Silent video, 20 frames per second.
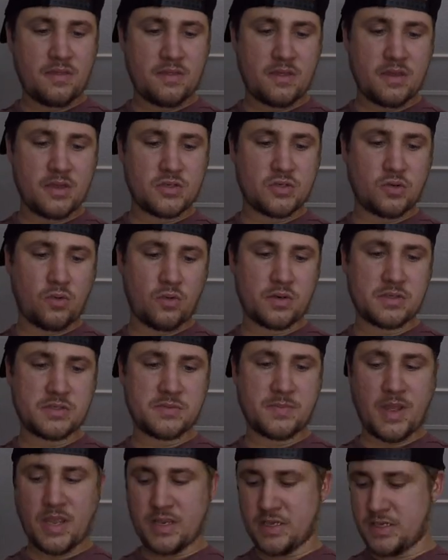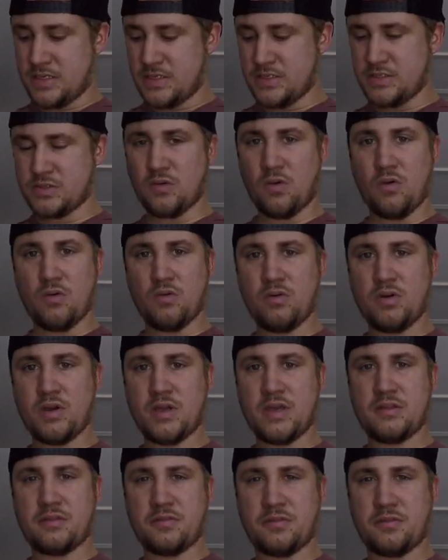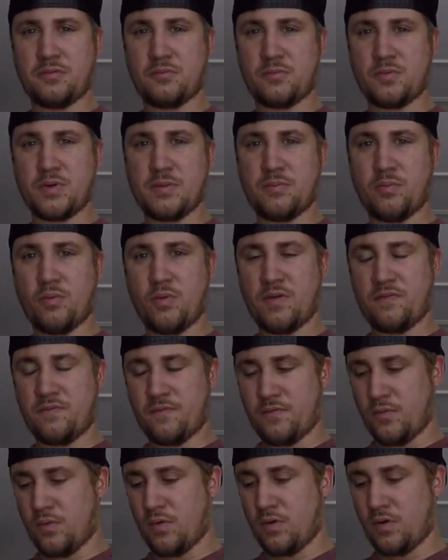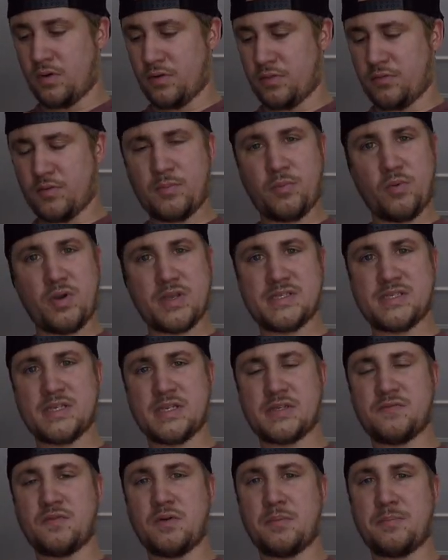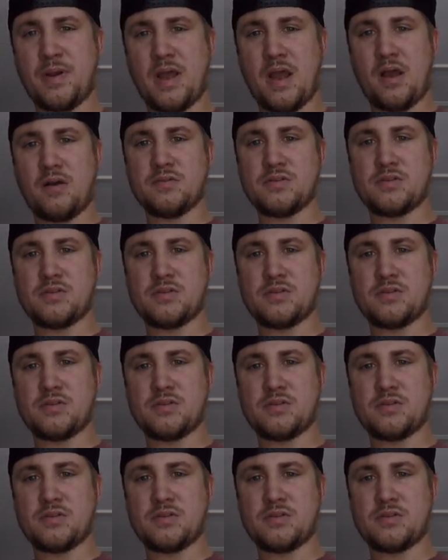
The torque spec is only 3.4 or 3.6 foot-pounds,